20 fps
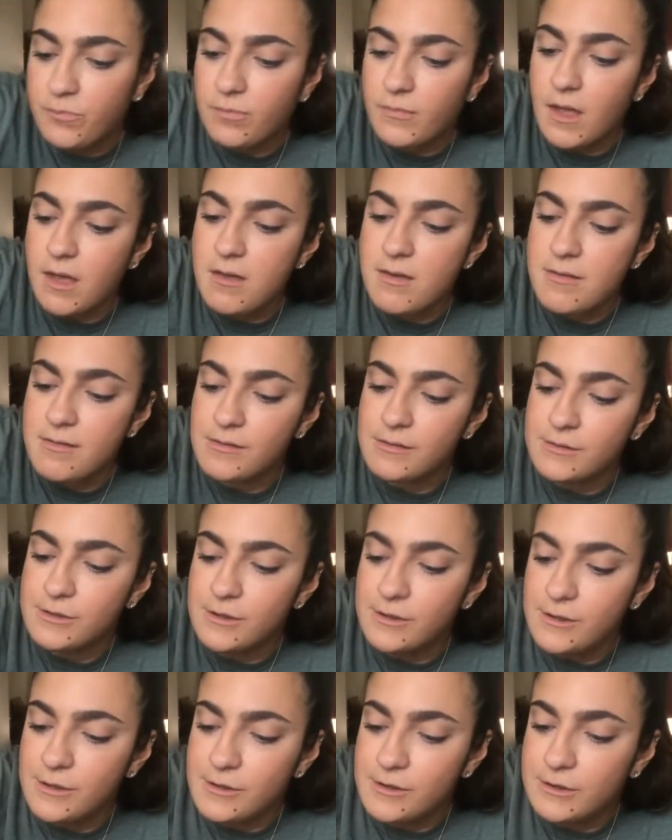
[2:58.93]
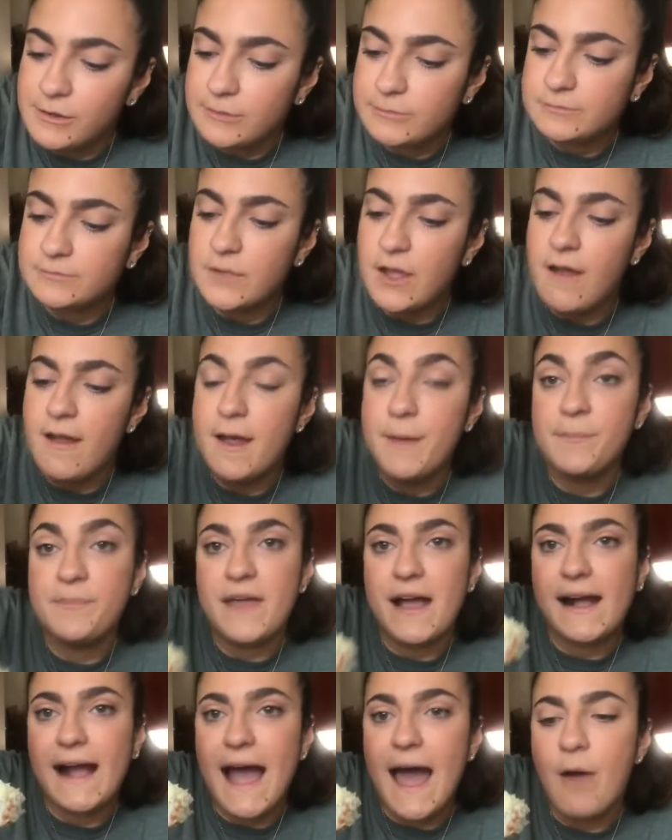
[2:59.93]
Alright,
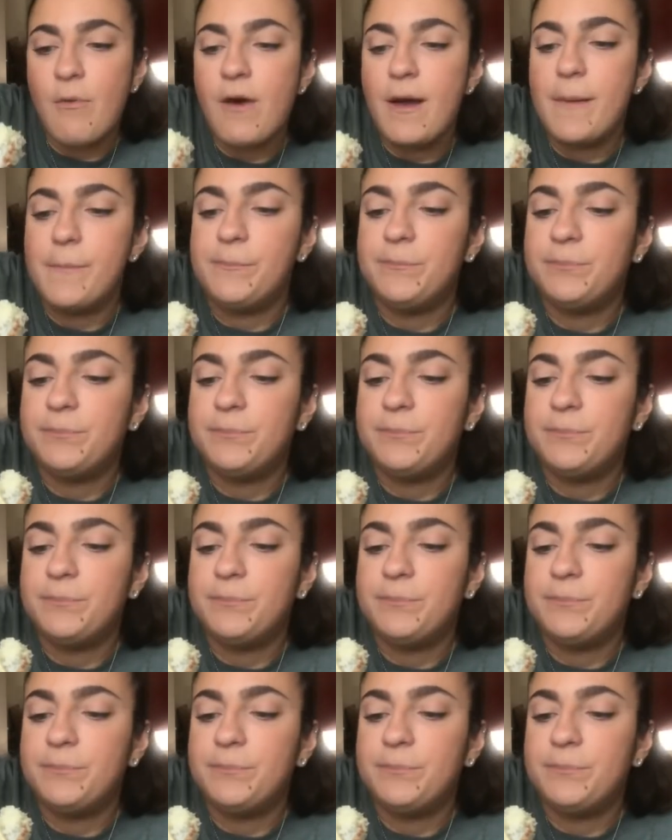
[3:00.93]
I got one.